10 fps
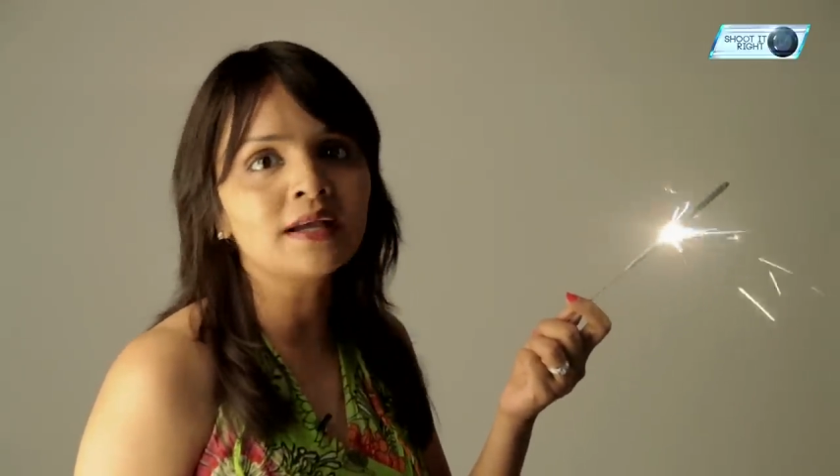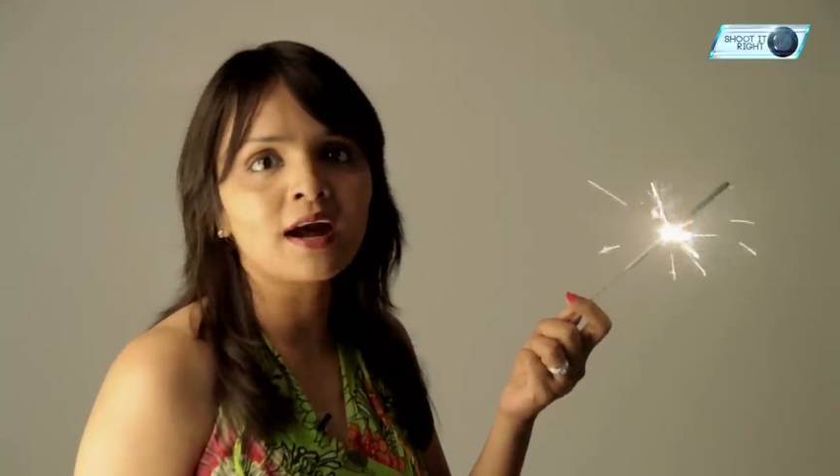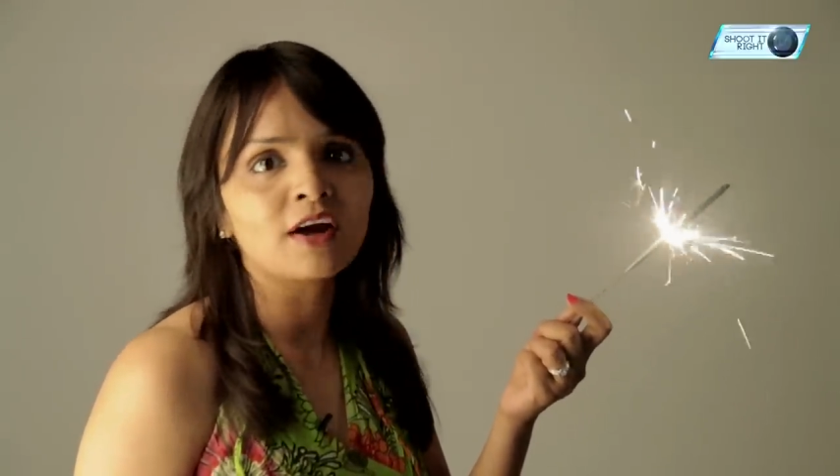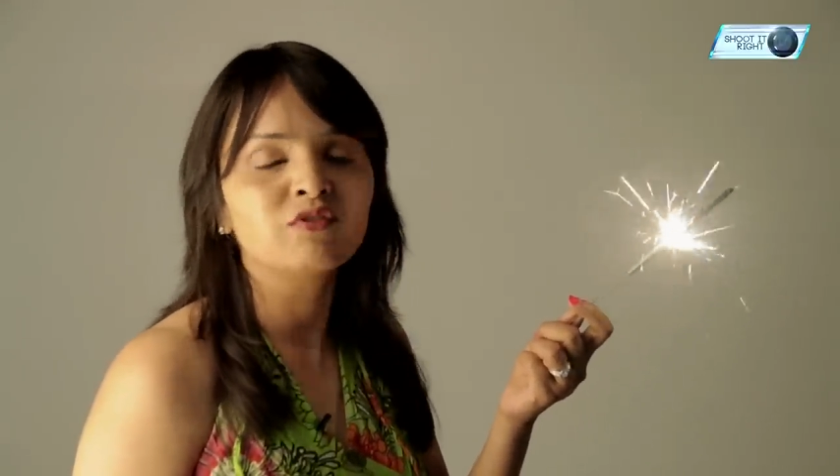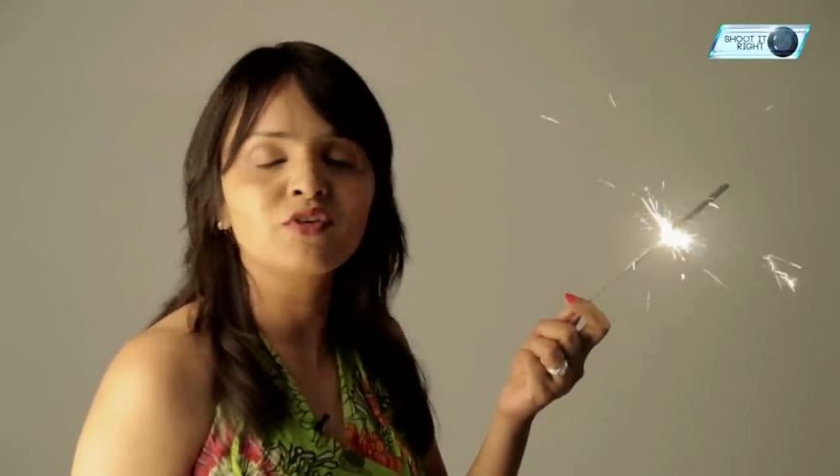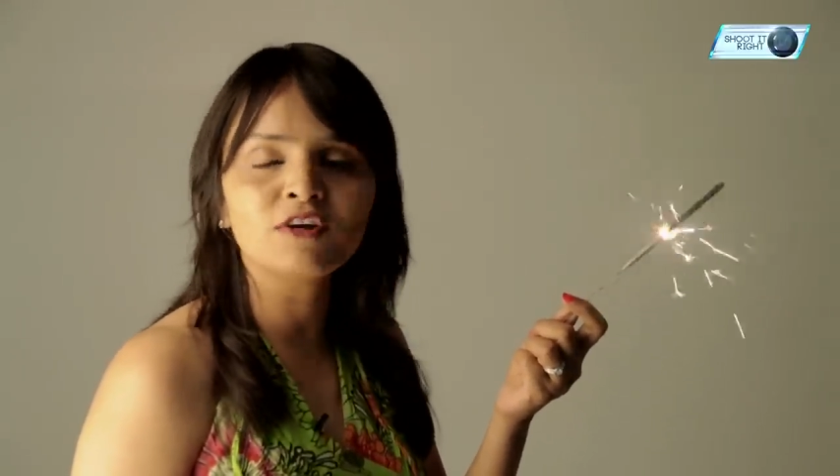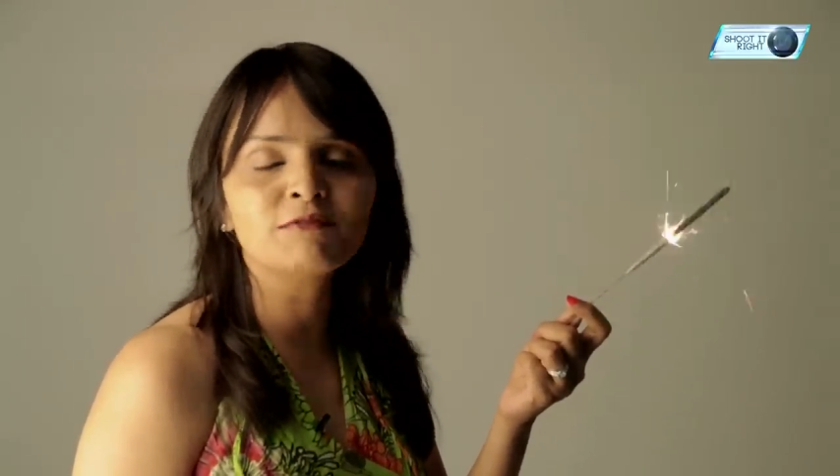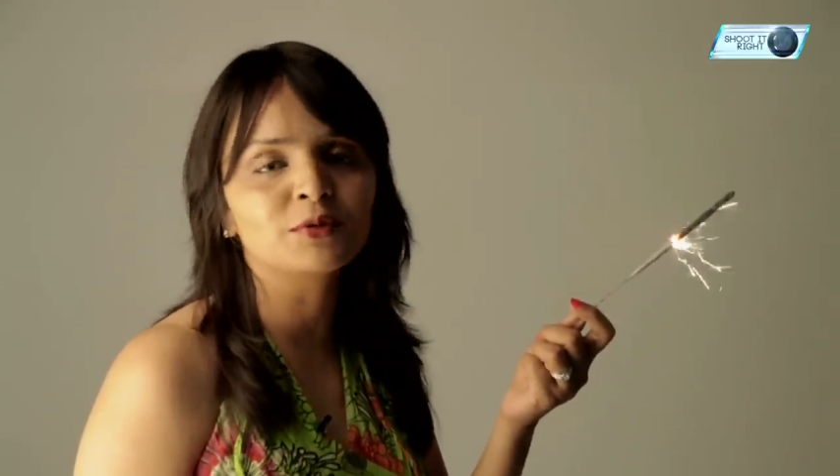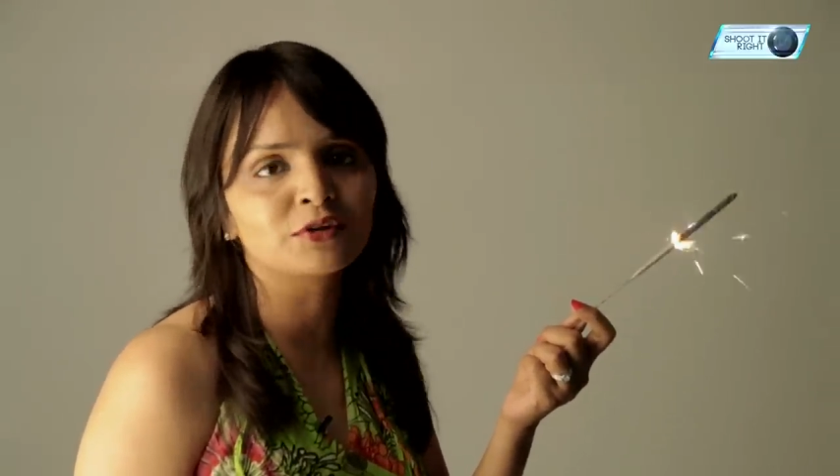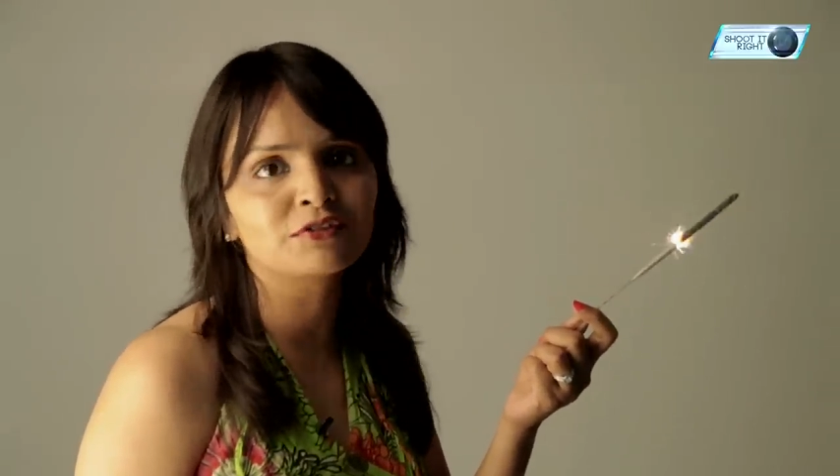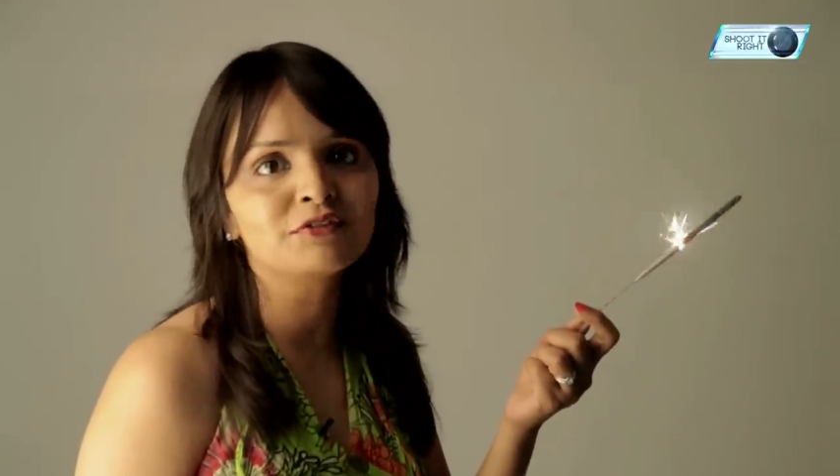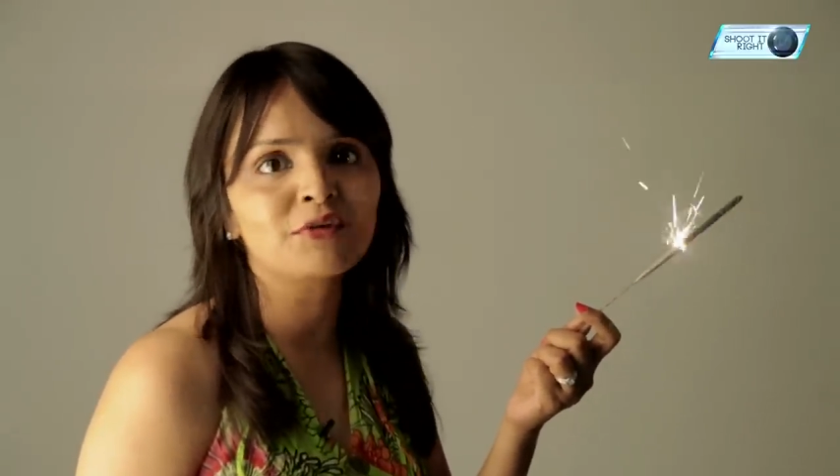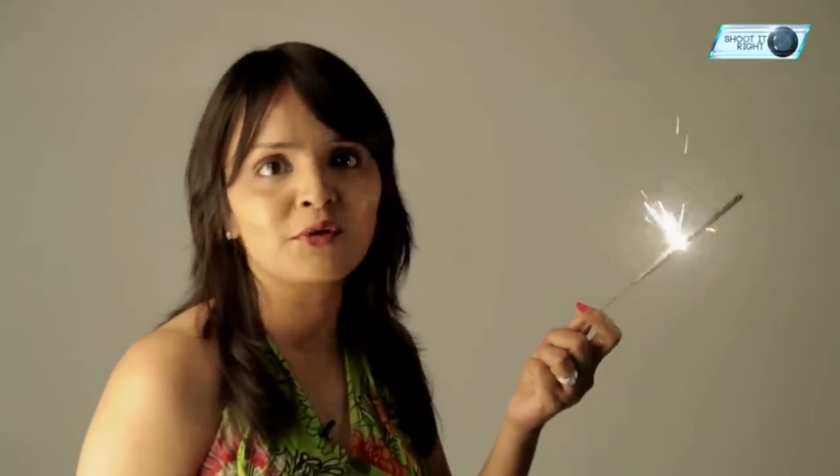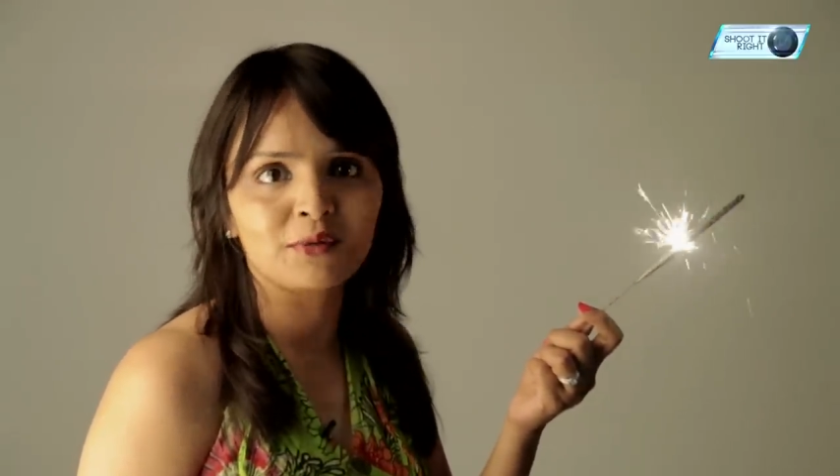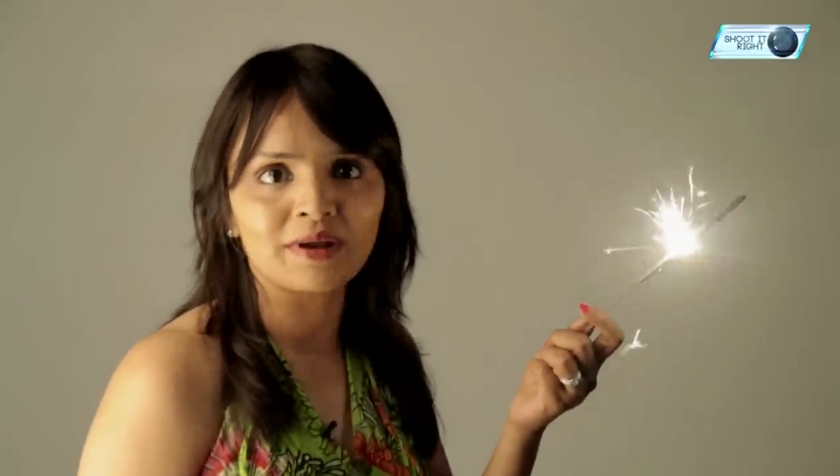card full of beautiful
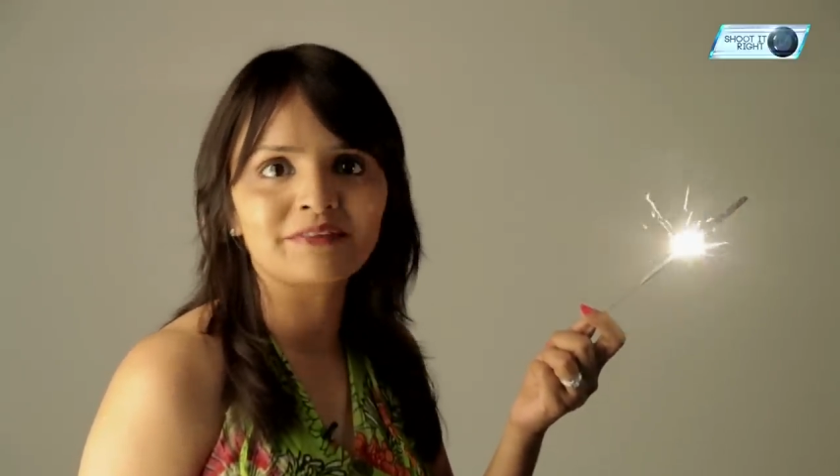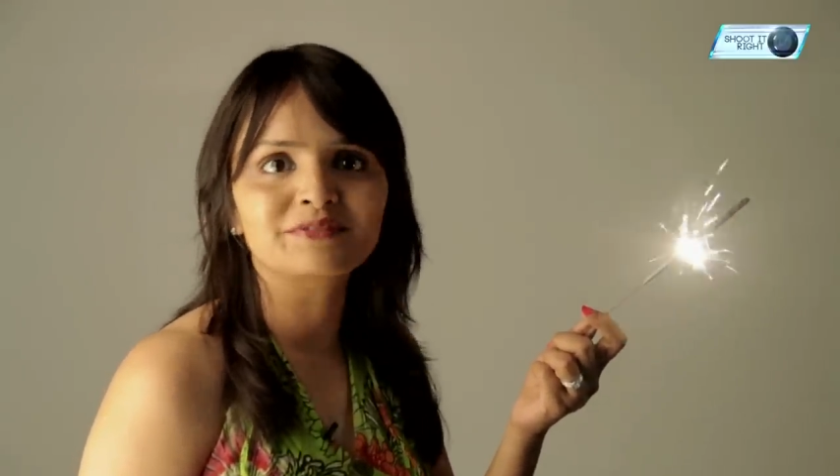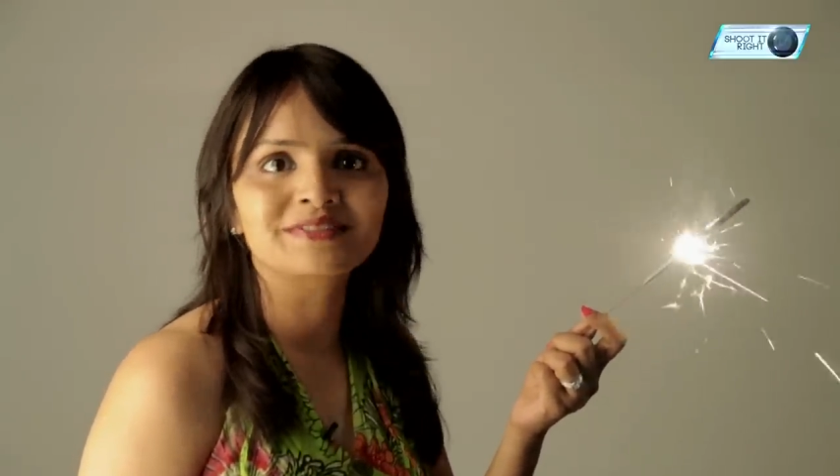photographs.